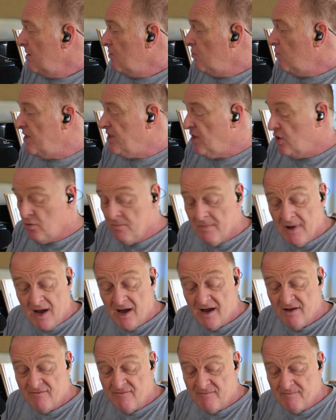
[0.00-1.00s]
with whom
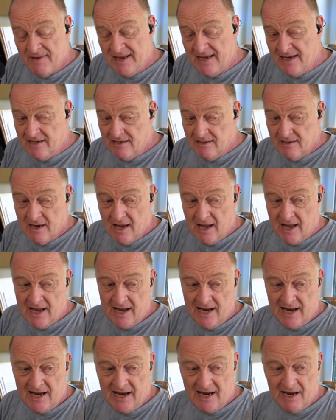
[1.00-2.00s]
I've been
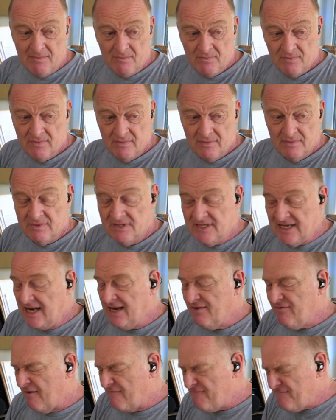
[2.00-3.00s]

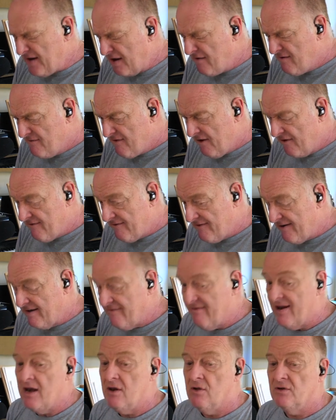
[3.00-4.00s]
dealing for a very, very
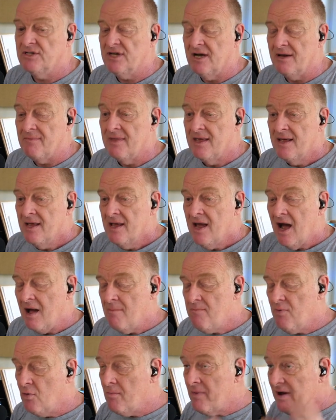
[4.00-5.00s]
long time. I
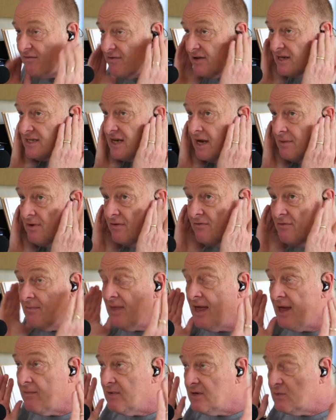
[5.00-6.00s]
bought my first library from
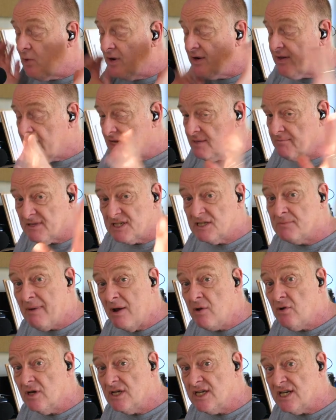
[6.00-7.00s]
them. It's one of their
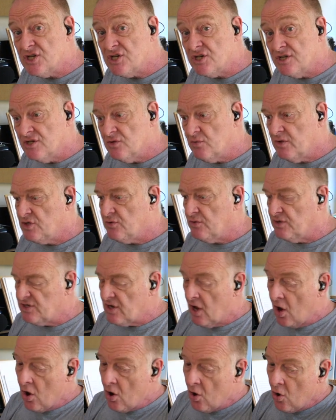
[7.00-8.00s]
bespoke editions, which was